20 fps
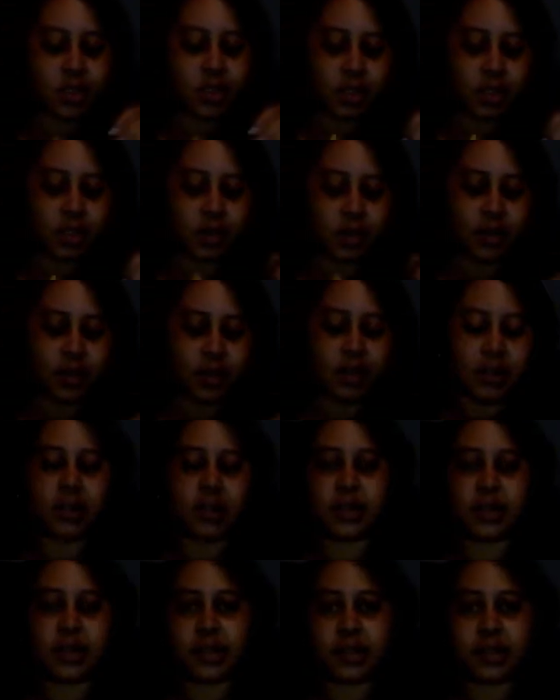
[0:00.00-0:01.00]
and
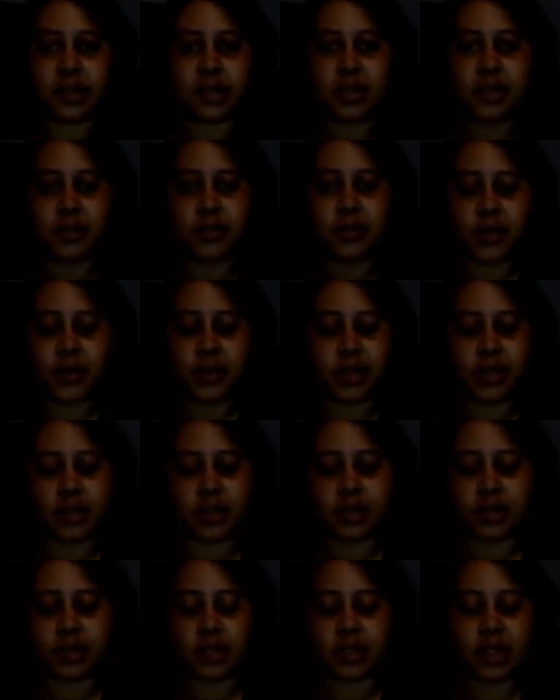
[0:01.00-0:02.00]
like I said, from that
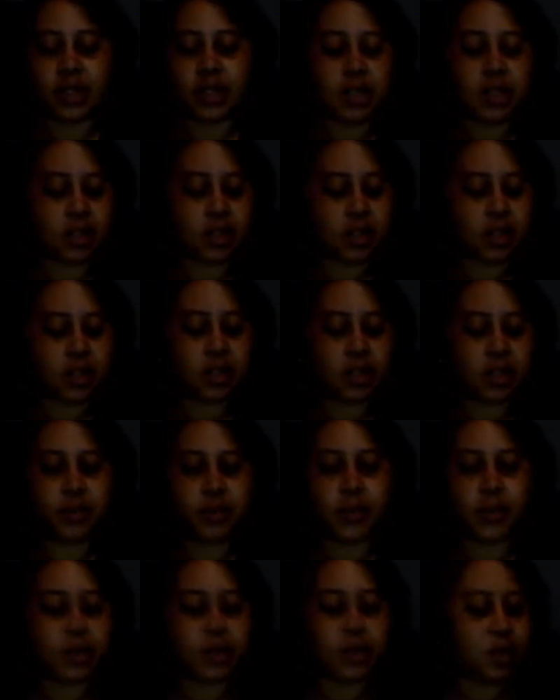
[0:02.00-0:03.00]
same
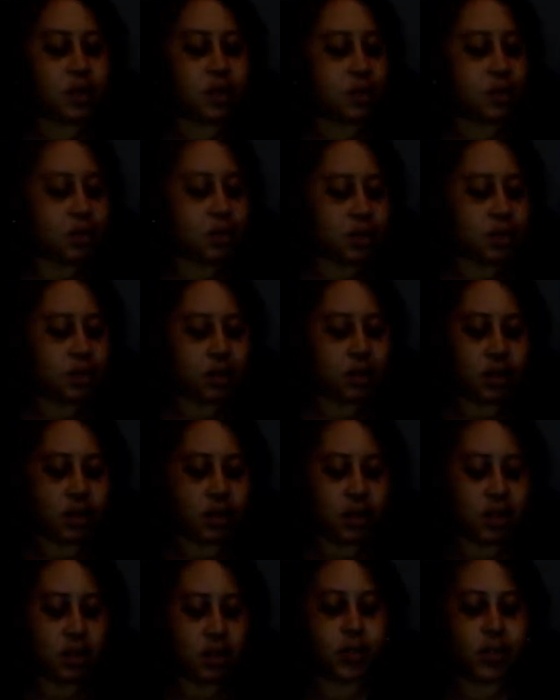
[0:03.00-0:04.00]
company, uh,
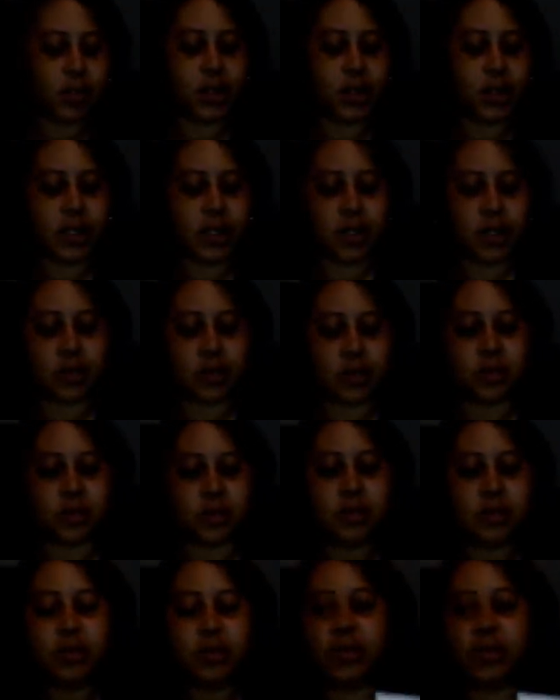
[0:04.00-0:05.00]
Plant
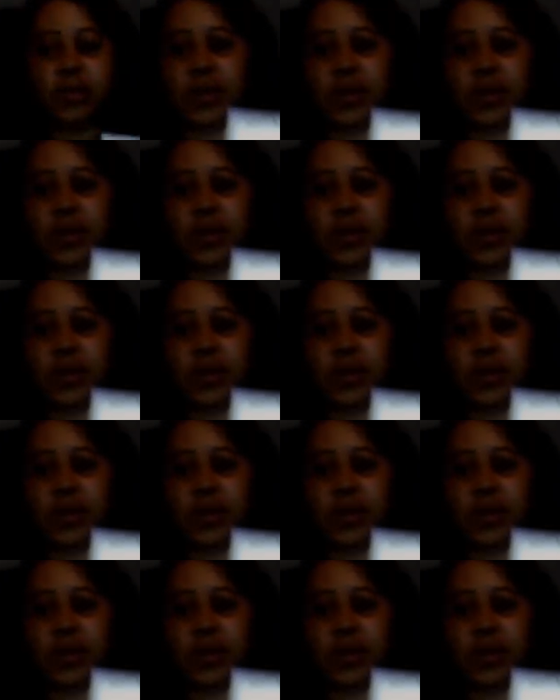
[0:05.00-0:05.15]
Guru, you